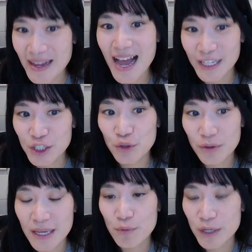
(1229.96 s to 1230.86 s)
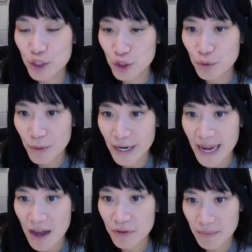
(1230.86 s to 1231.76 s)
I do think we do break
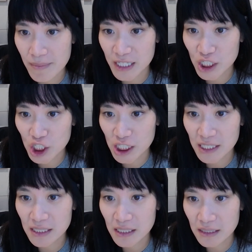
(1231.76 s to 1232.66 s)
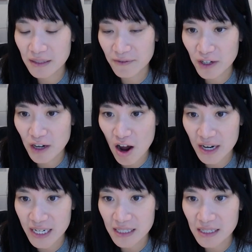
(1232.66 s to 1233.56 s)
out the messages to different
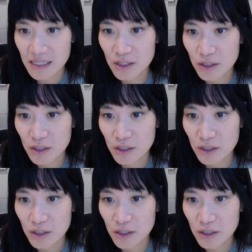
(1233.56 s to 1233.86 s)
audiences.